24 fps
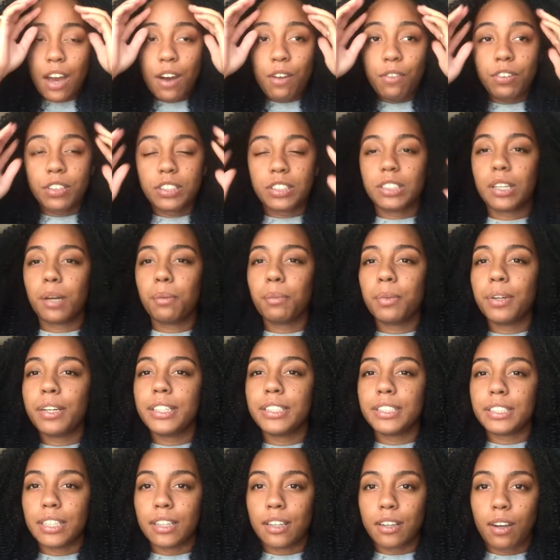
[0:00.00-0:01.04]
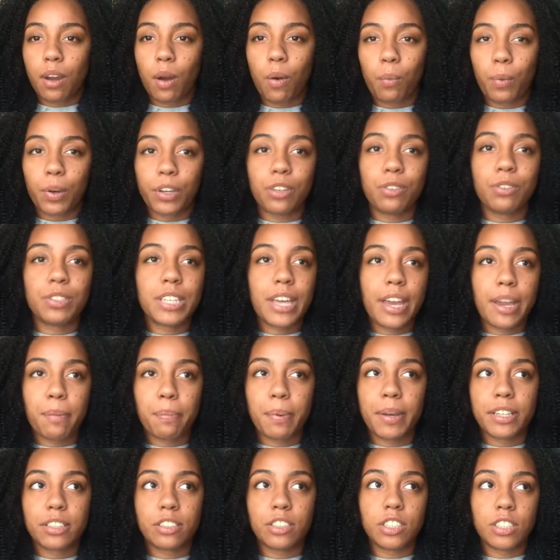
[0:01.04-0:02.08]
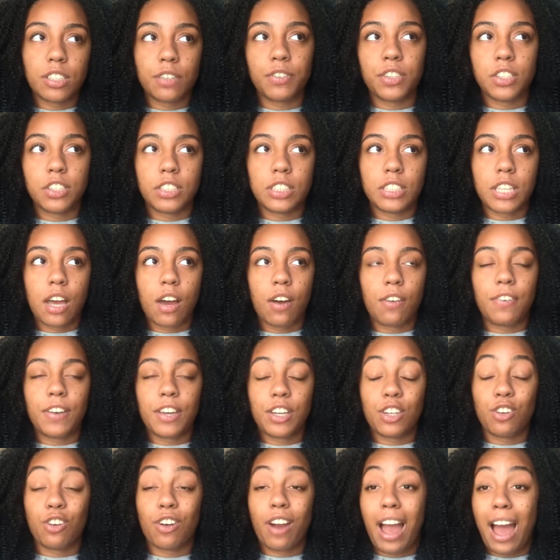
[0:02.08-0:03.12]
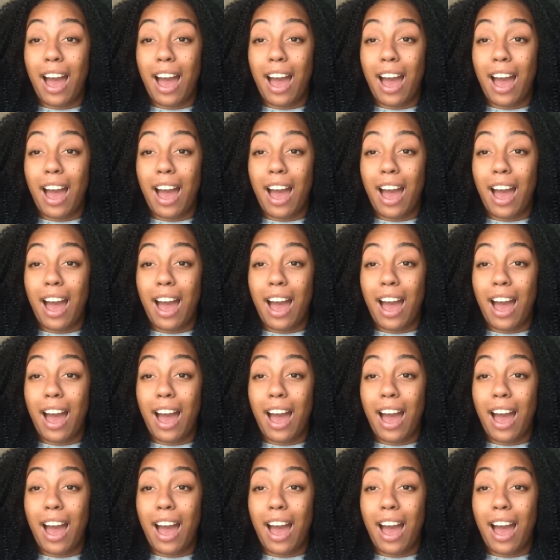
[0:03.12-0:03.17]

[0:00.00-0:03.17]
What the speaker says: for some reason when you take pictures of yourself and you're